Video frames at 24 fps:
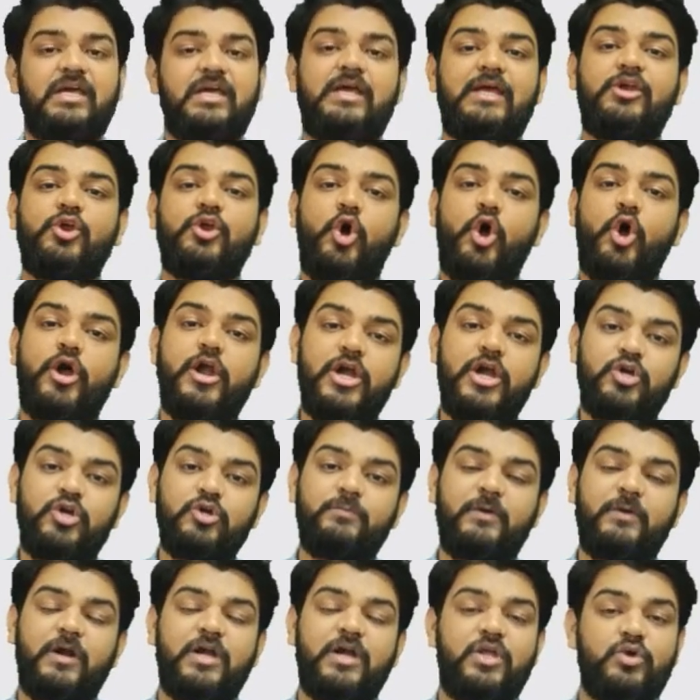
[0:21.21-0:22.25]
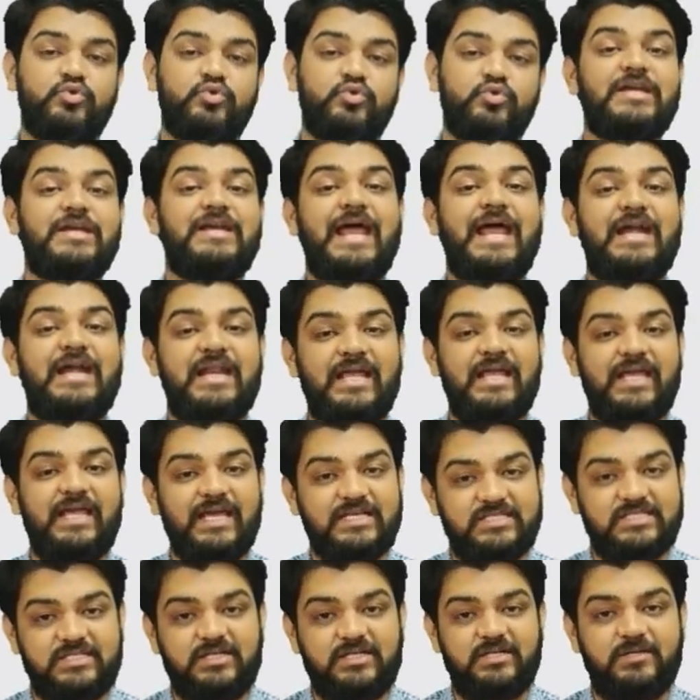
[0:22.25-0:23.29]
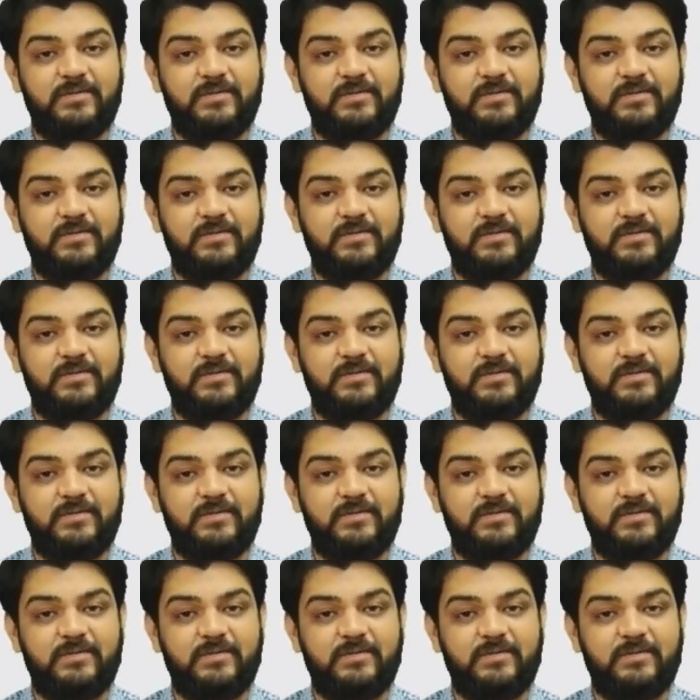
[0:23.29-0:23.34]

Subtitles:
in order to produce nitric acid.